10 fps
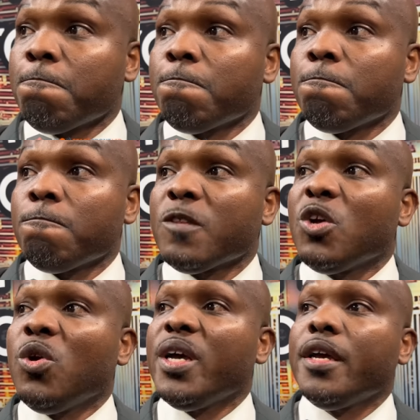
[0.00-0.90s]
was it.
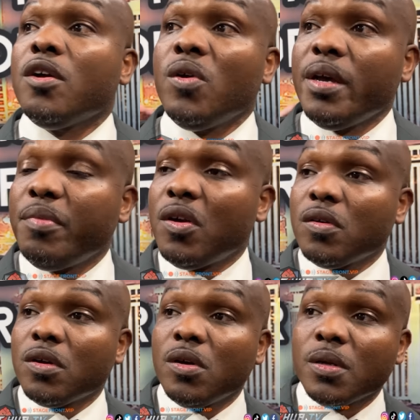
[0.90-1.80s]
Okay. Go ahead, bro.
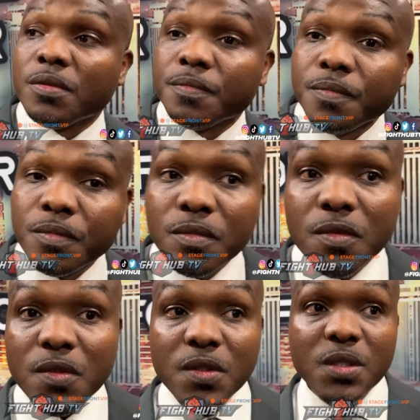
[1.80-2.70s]
How does
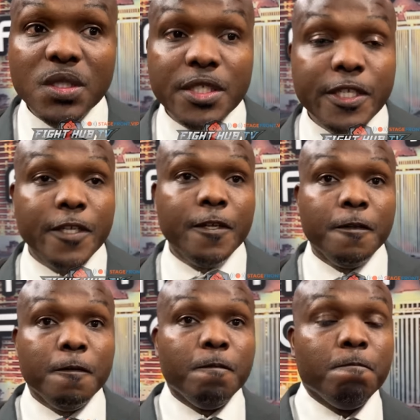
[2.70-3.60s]
Benavidez Boo Boo go
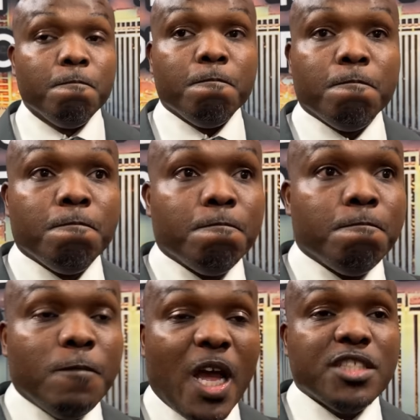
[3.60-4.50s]
tomorrow next week? Oh yeah,
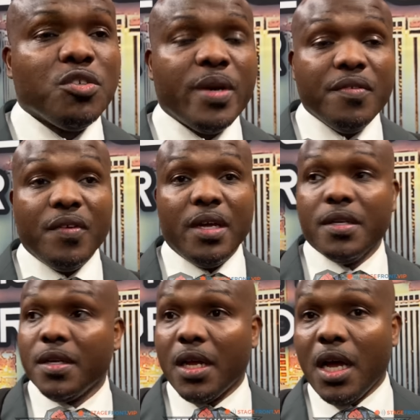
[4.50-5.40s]
that's a great fight.
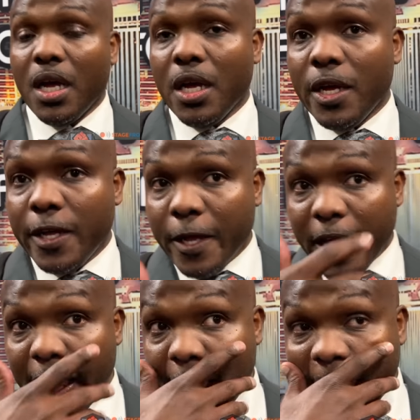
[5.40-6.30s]

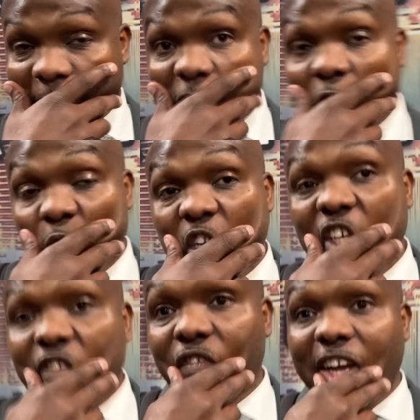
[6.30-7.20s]
That's a really
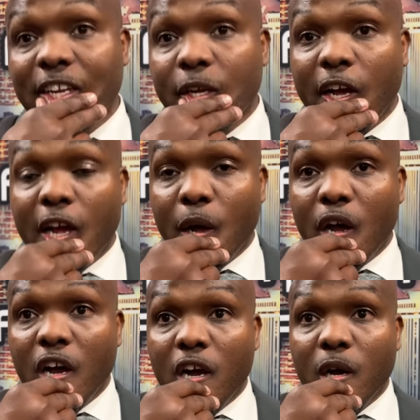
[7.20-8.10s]
good fight.
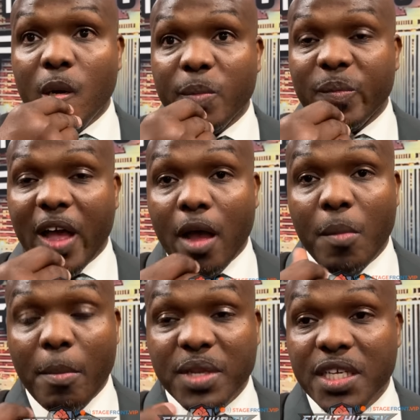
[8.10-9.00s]

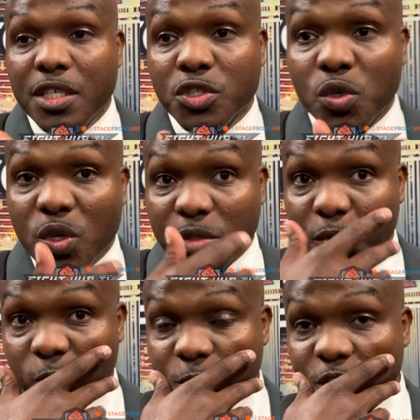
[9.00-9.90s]
I'm leaning
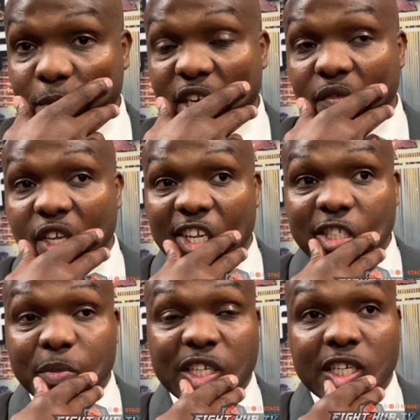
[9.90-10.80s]
more towards
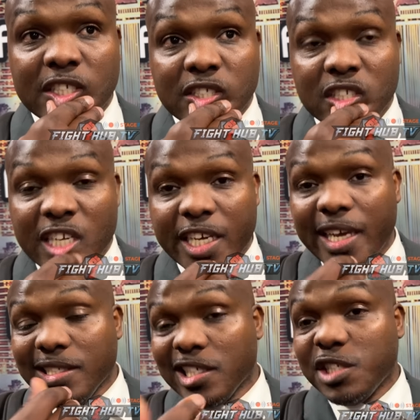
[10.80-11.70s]
Benavidez because he
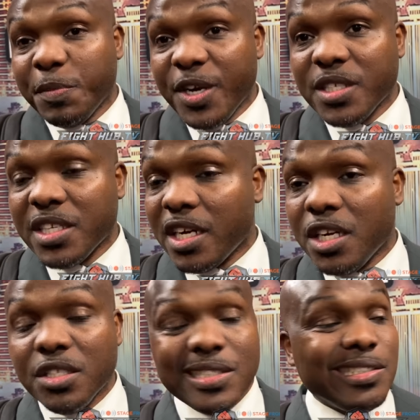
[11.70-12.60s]
has experience at
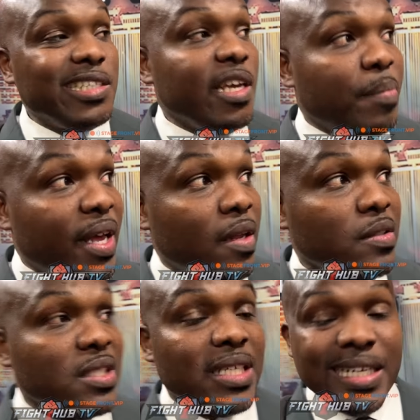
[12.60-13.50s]
168 pounds.